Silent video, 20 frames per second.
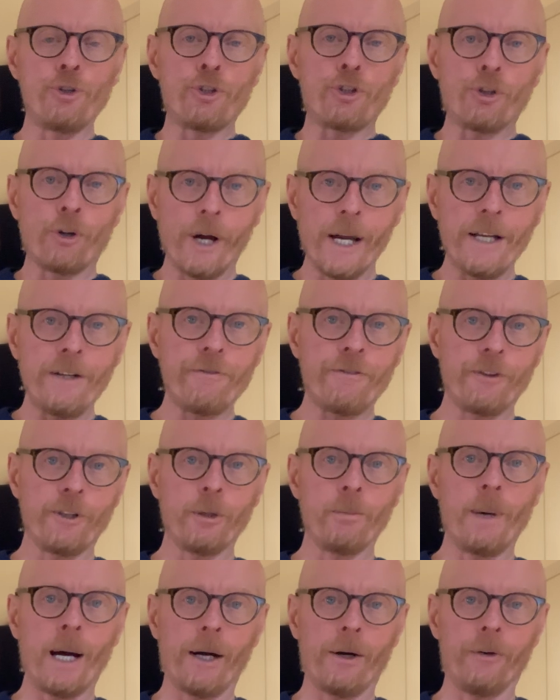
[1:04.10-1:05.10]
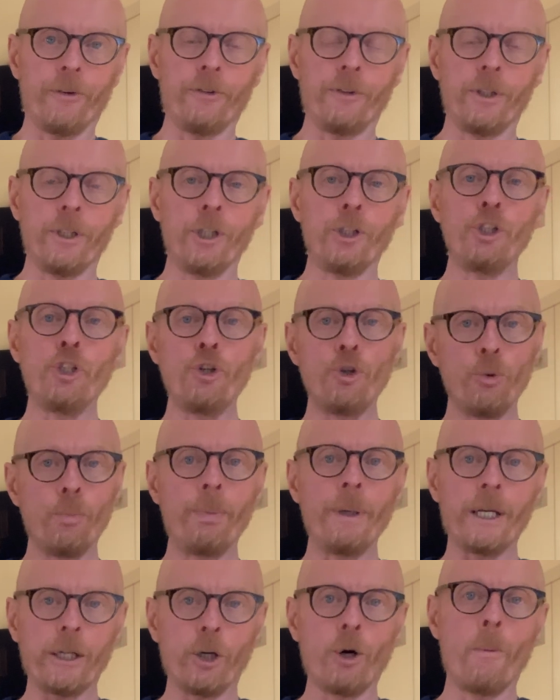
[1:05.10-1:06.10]
train for the marathon and you
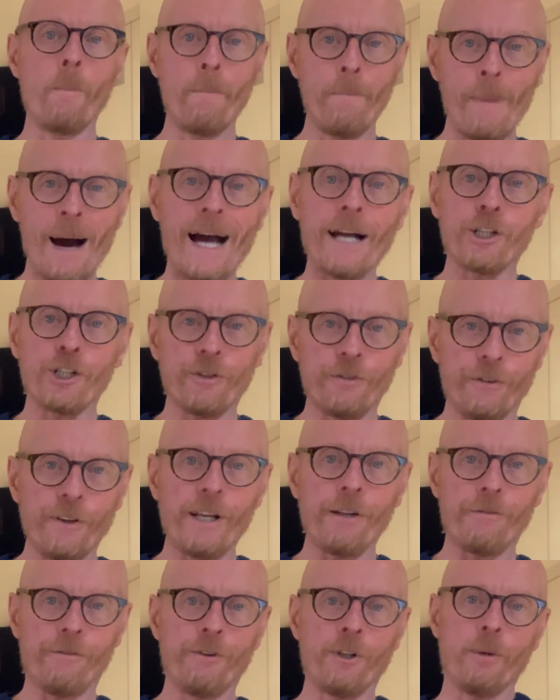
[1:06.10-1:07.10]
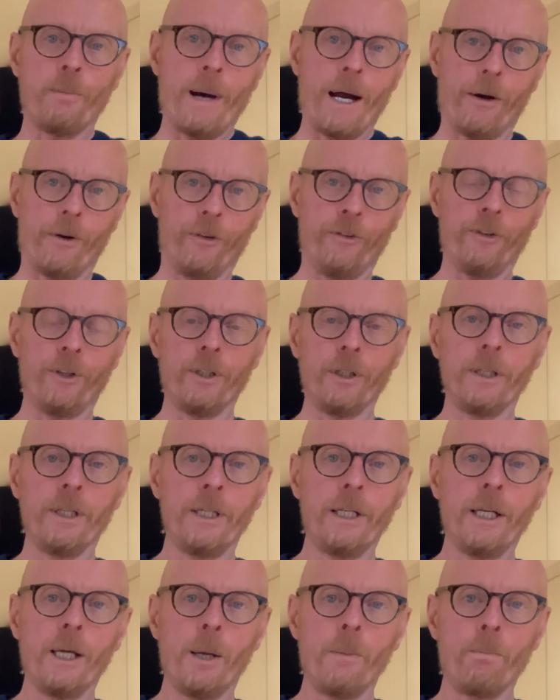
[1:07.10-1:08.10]
become match fit for the marathon
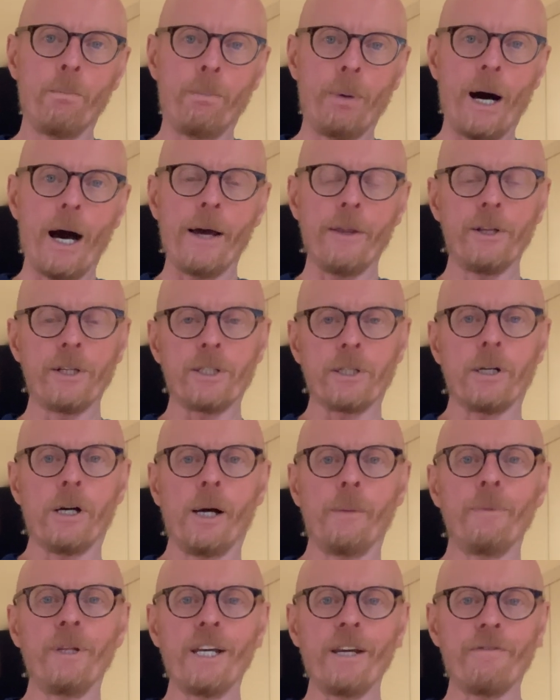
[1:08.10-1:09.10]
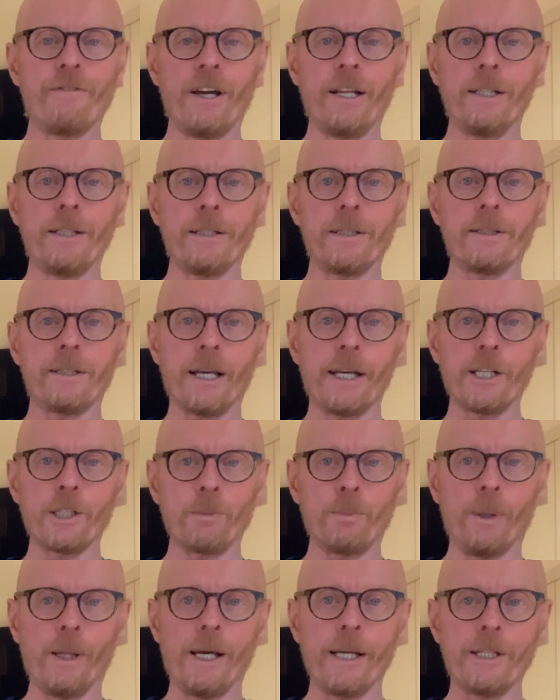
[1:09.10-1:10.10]
by the time the event takes
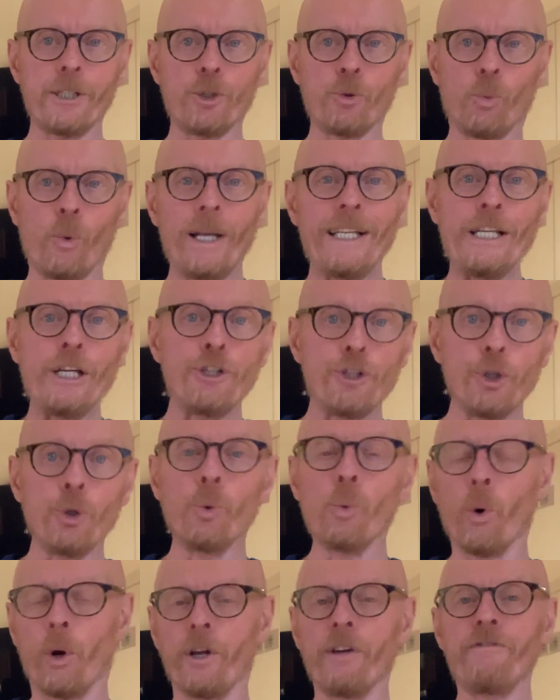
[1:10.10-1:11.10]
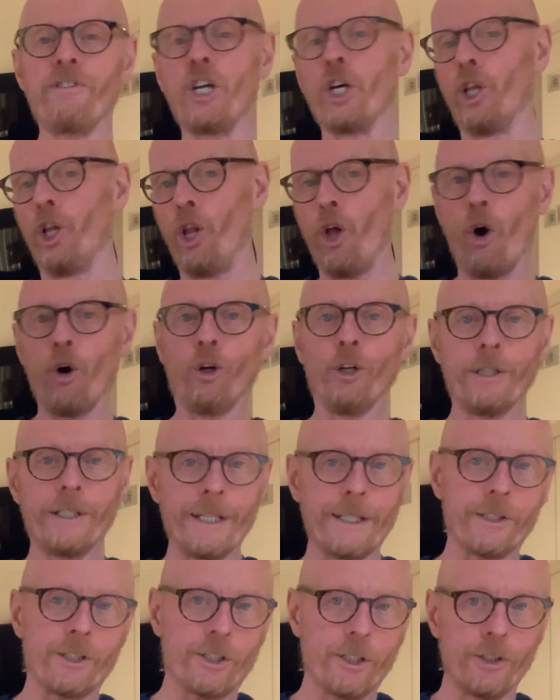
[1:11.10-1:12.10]
place. When you do one of your long
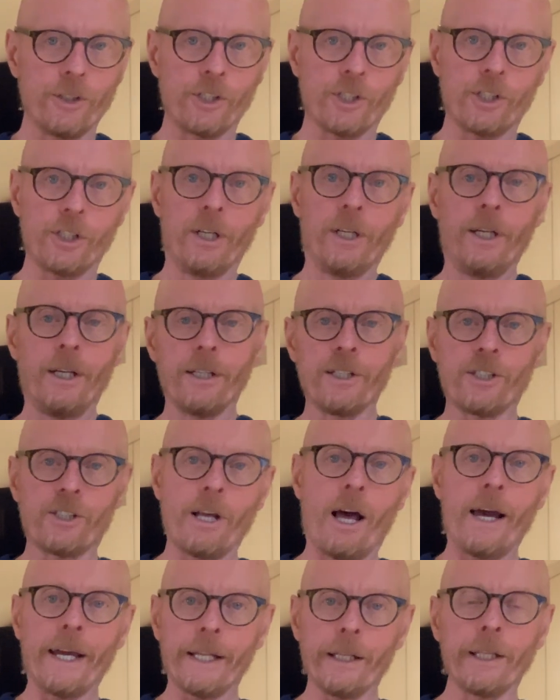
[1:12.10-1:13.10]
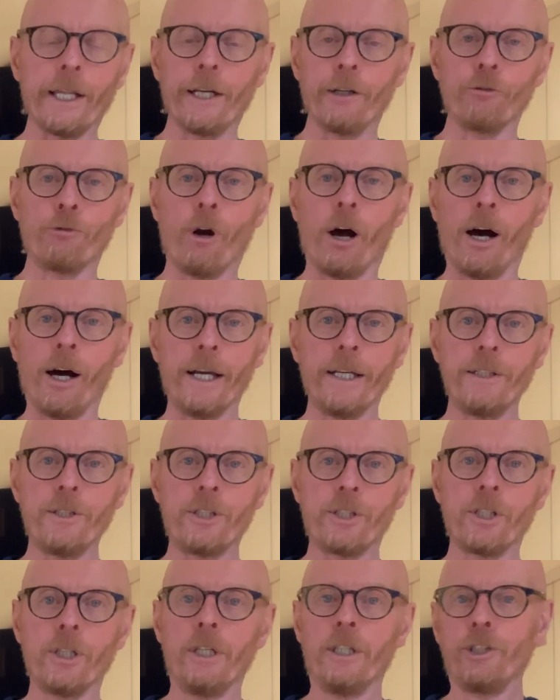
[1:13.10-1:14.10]
distance cycling
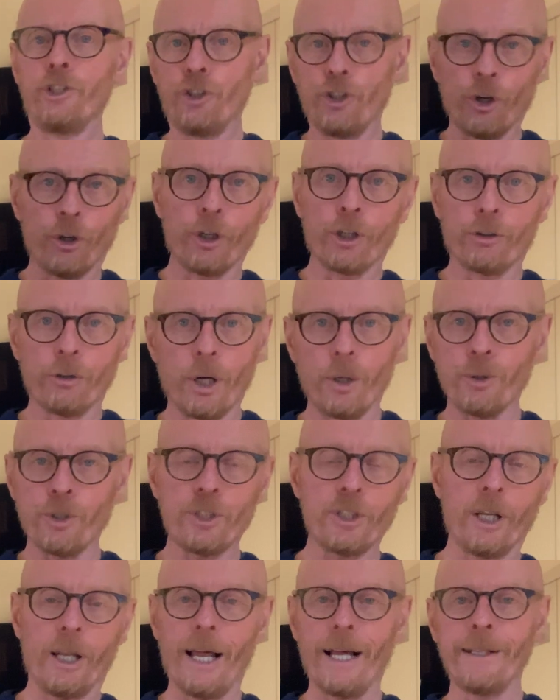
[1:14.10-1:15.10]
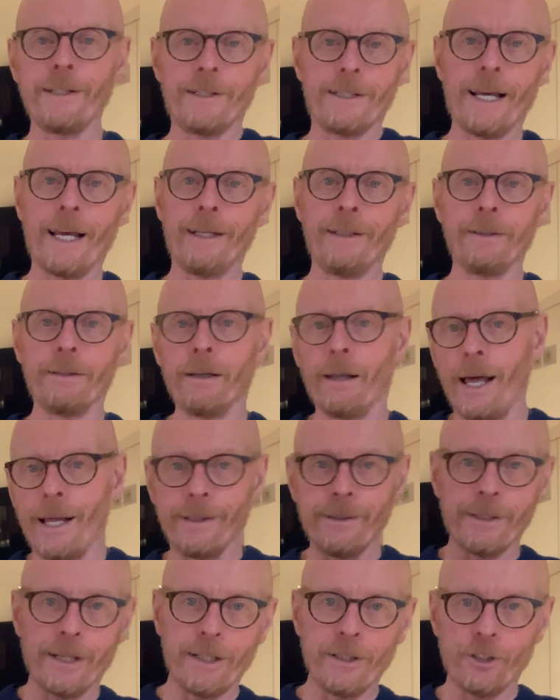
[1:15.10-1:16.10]
rides, John O'Groats to Land's End,
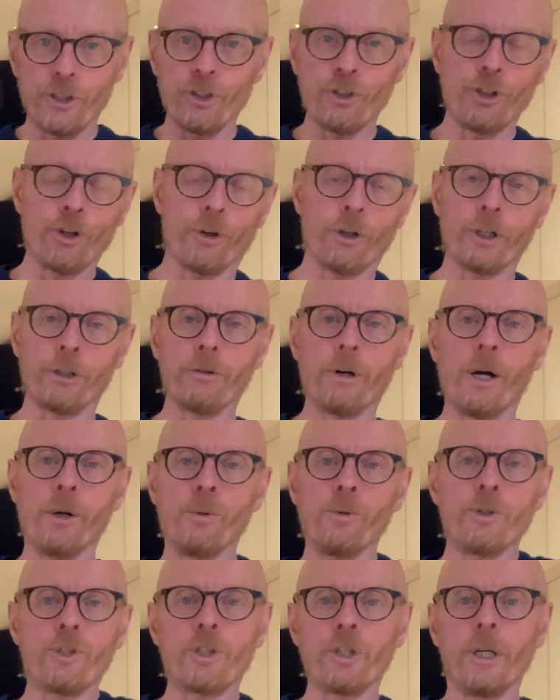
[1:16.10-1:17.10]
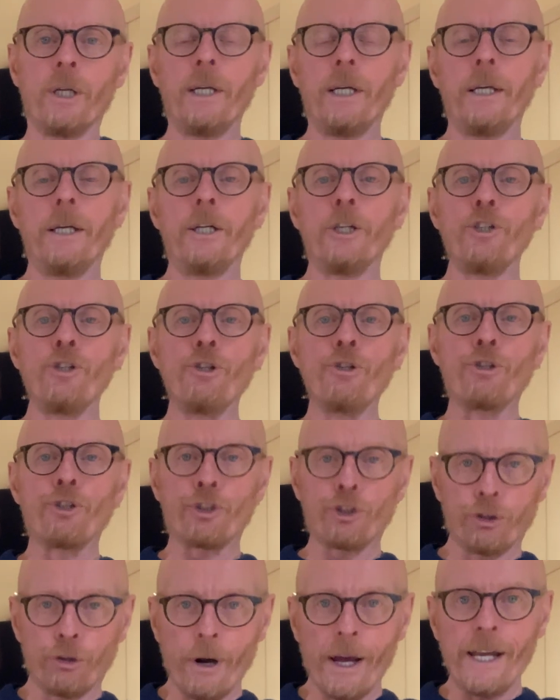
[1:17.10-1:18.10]
Land's End to John O'Groats, you
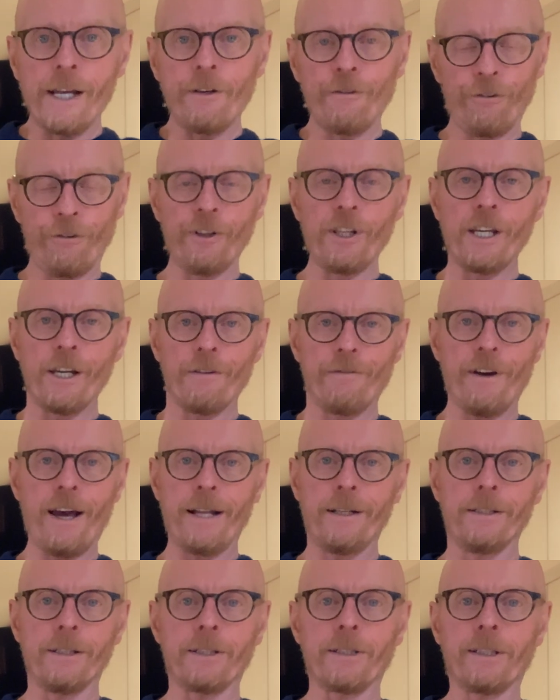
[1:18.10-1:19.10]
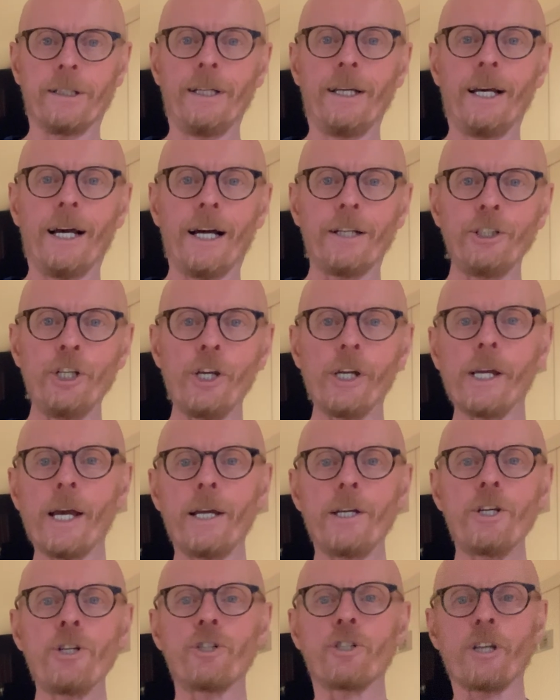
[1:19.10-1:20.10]
train for the event and you
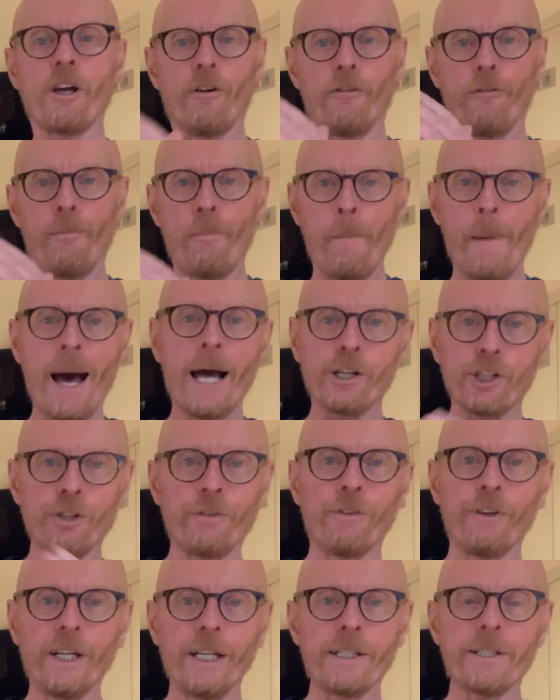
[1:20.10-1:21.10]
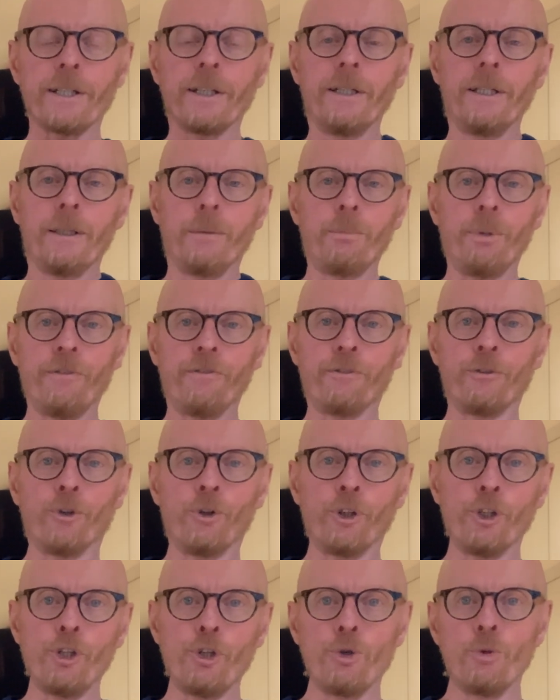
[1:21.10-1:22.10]
get yourself match fit
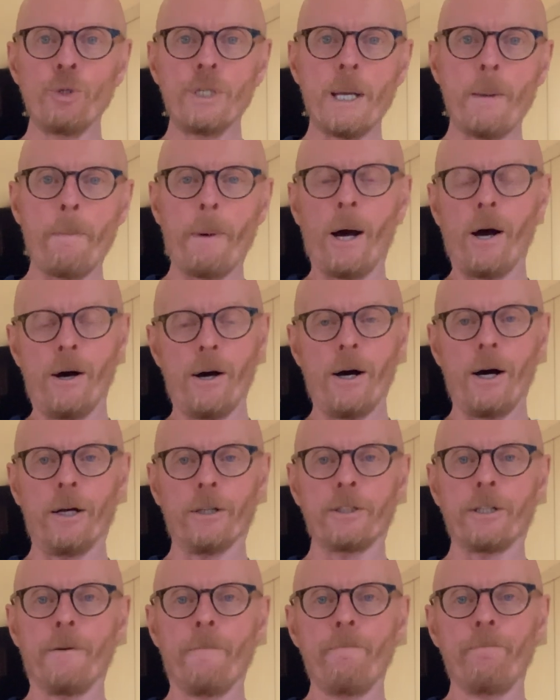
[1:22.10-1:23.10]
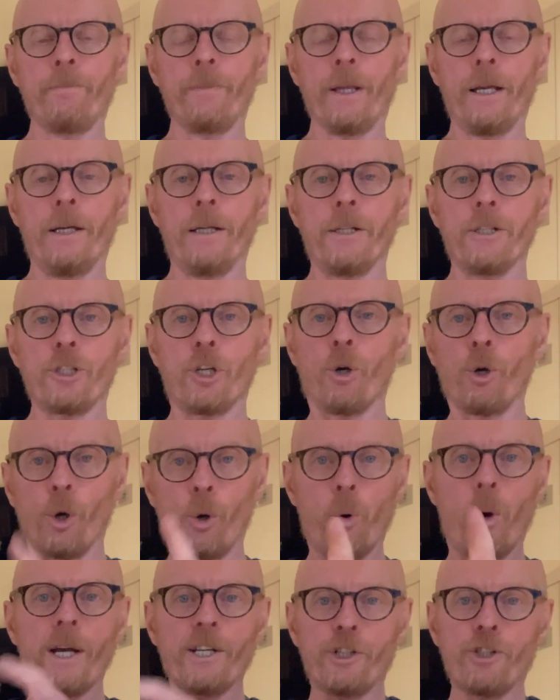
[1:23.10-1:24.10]
before you depart. So,
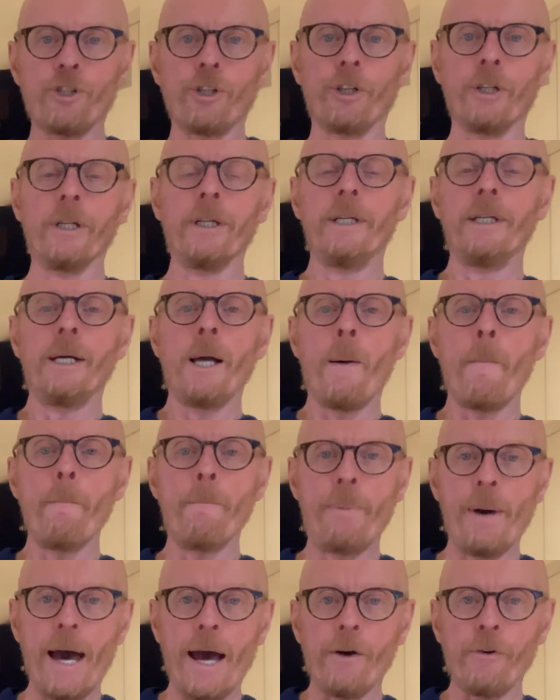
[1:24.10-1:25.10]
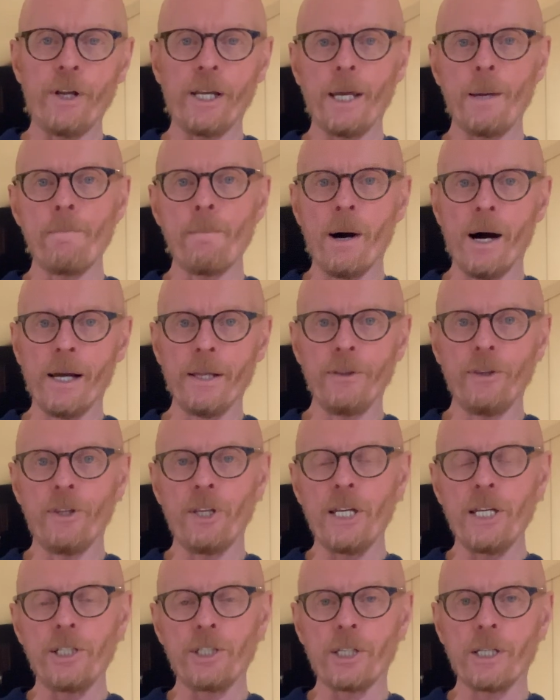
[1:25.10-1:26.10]
question: bearing in mind
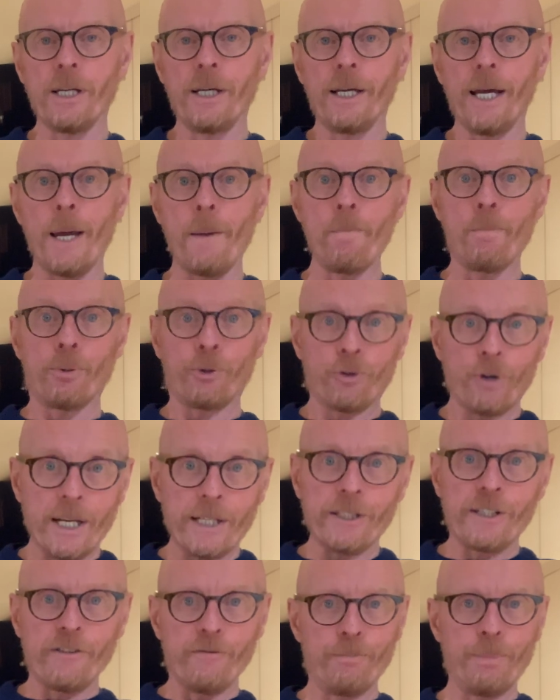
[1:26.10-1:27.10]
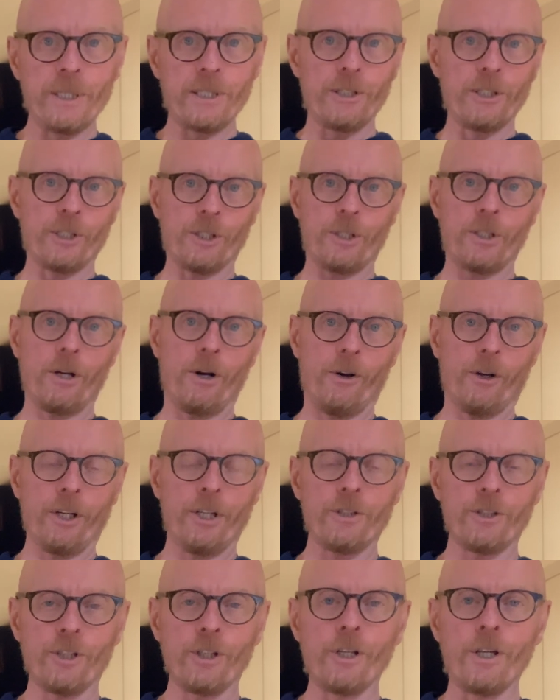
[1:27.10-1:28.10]
these impressive business
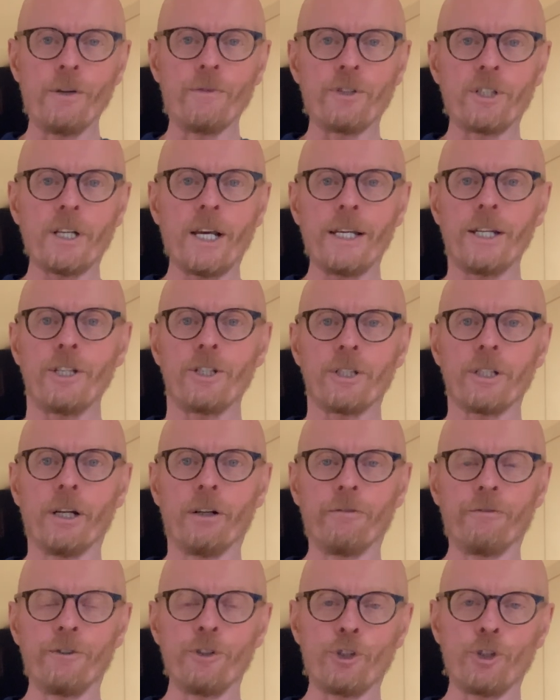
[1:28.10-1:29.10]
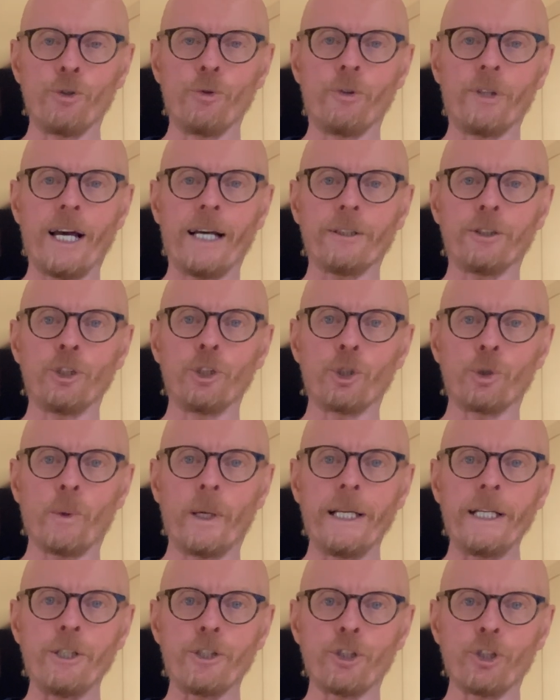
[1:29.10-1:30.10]
targets that you've set yourself for
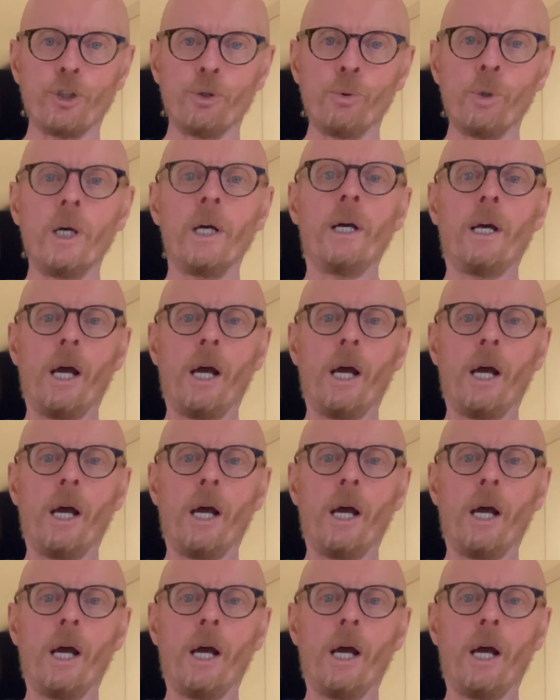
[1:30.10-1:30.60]
2022,